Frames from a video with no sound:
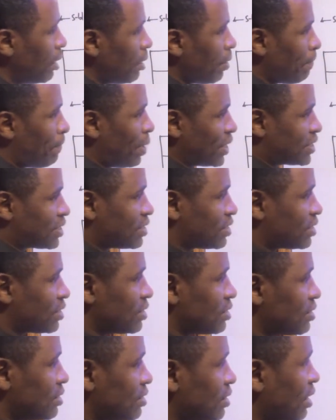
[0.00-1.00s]
But
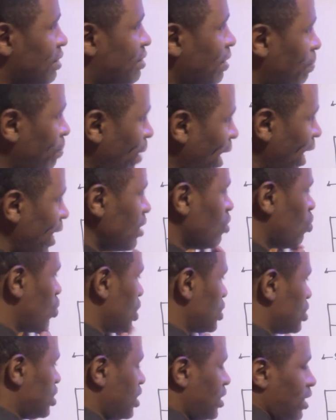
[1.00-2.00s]
the main
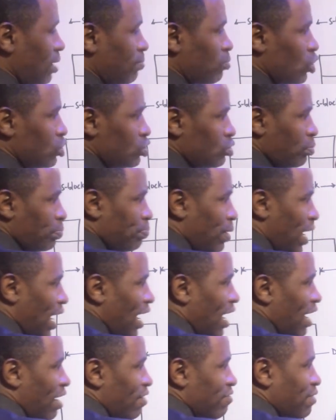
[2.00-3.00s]
ones here, I'm going to have